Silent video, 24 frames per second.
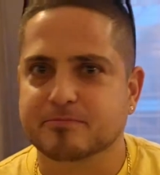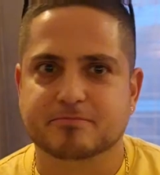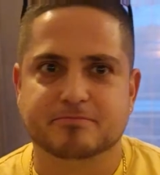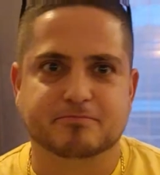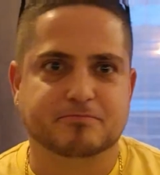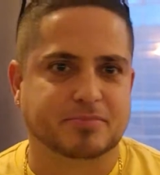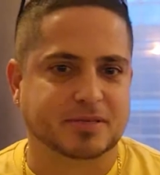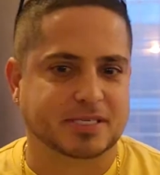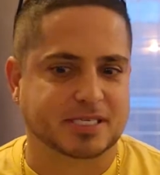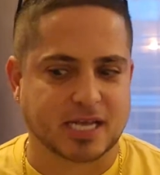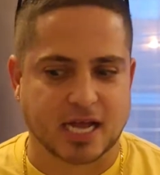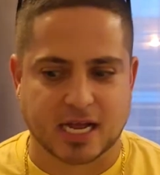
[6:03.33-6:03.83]

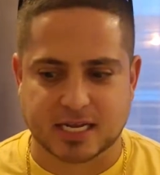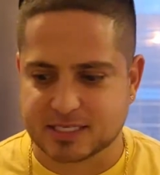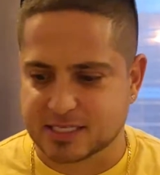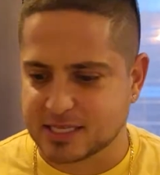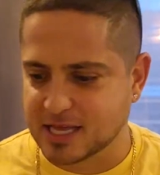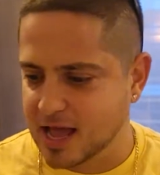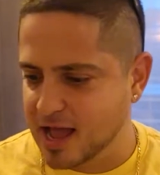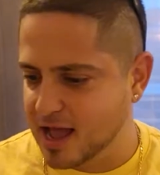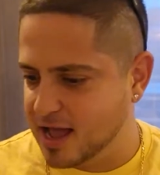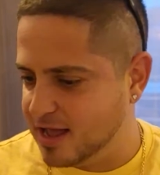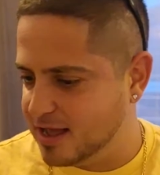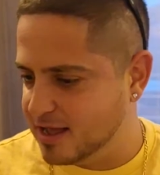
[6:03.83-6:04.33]
besides
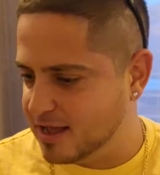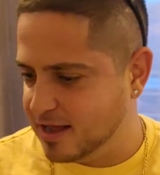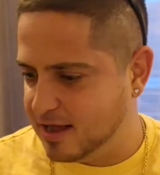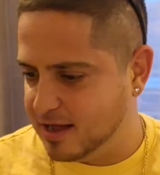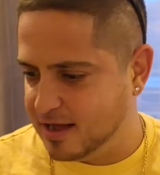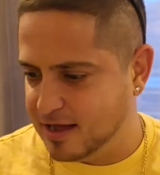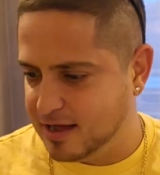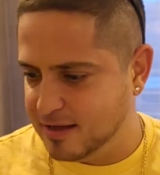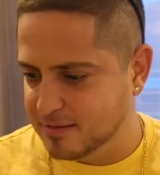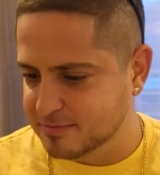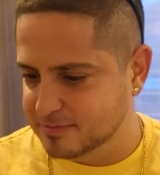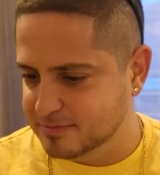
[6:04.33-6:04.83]
that,
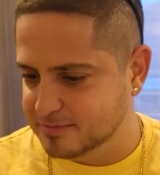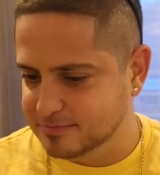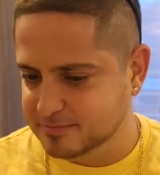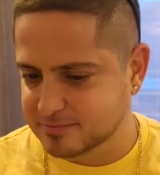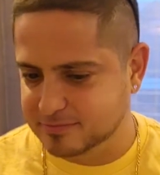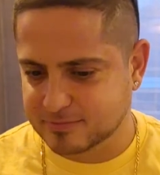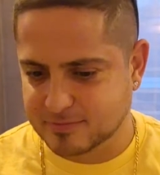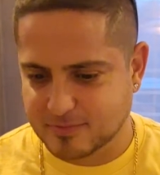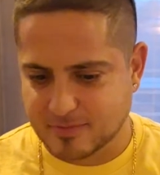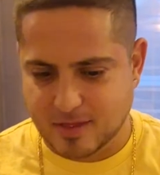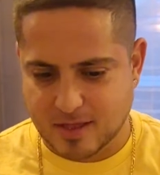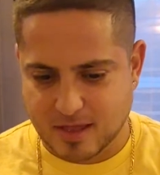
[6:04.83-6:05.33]
um,
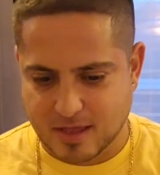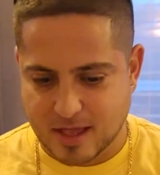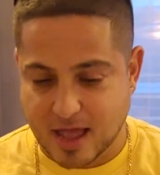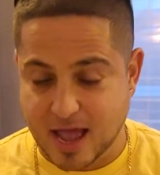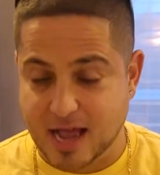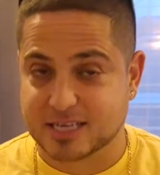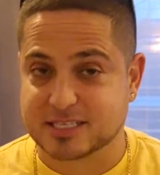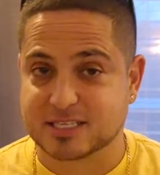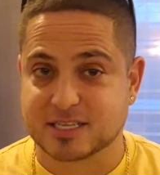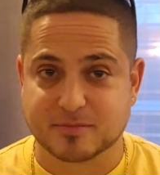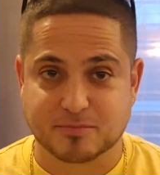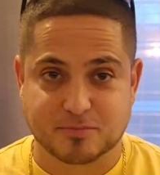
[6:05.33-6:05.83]

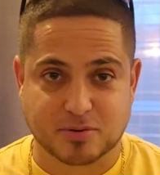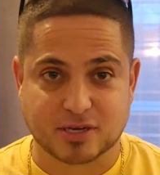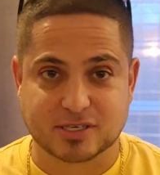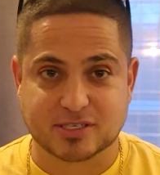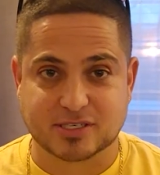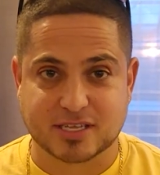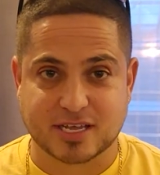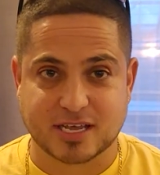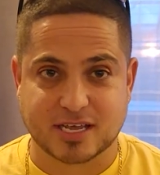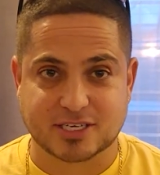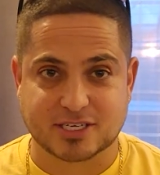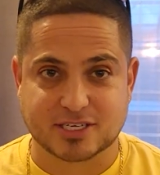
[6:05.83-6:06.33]
Excellent
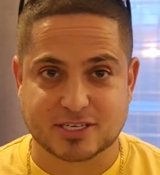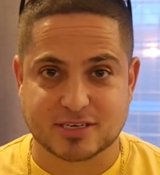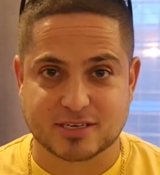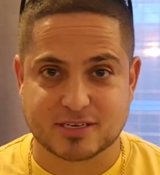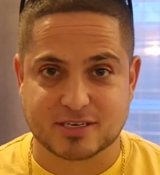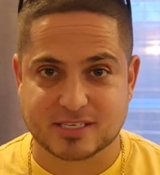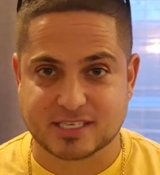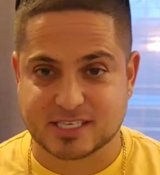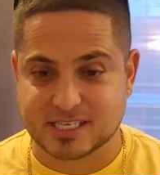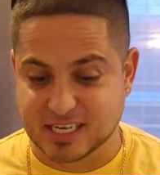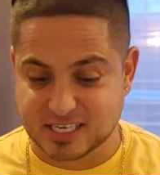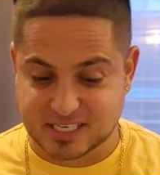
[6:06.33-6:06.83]

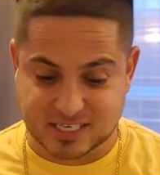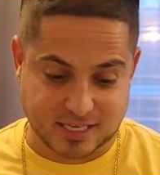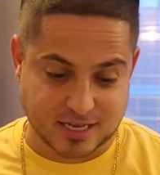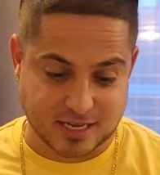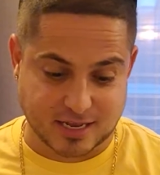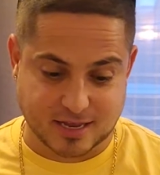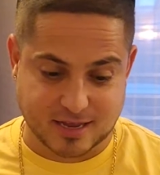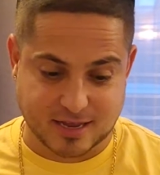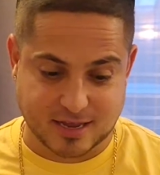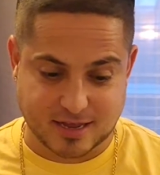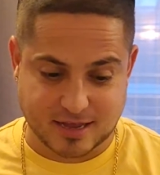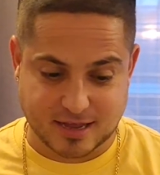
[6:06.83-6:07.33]
presentation,
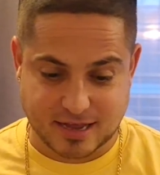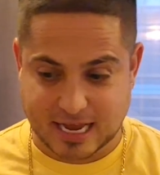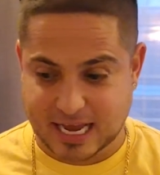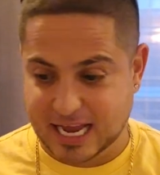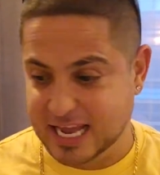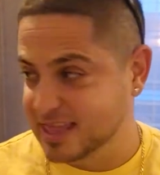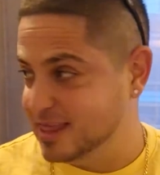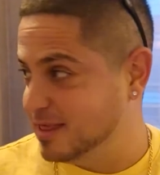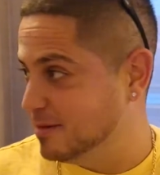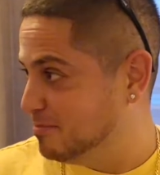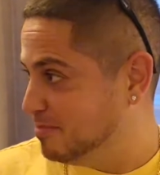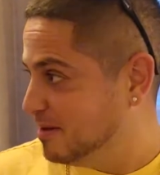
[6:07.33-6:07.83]
sizzling
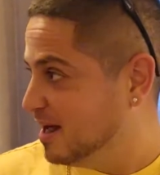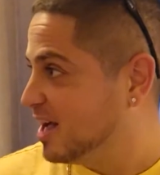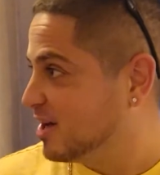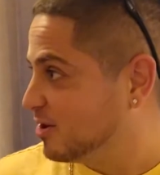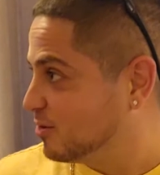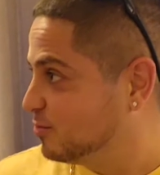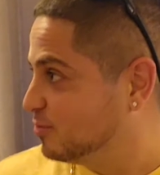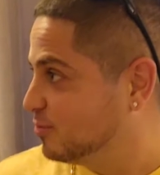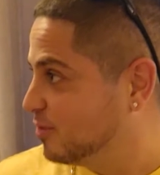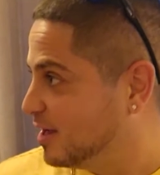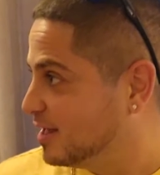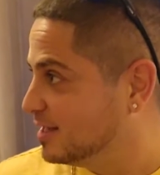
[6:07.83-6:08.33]
in the
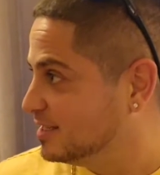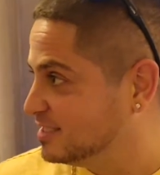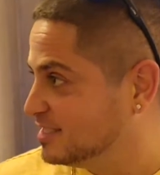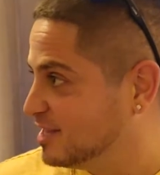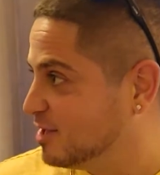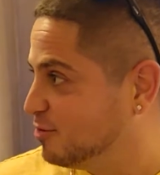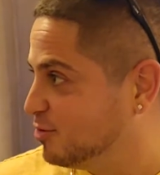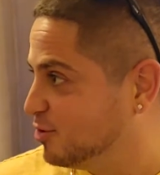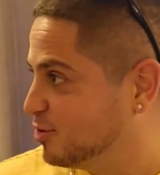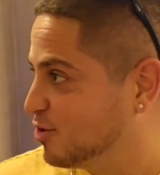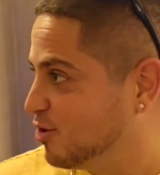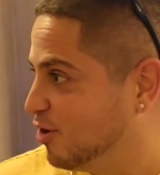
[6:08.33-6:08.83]
bottle, right? Is
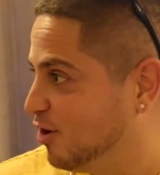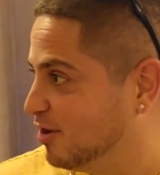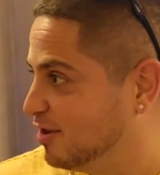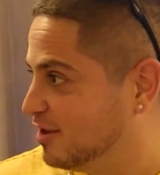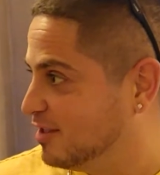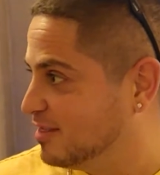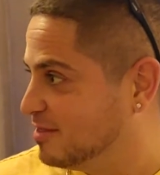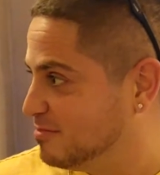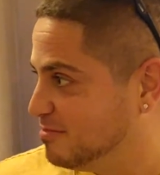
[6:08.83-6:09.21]
that what you call it? The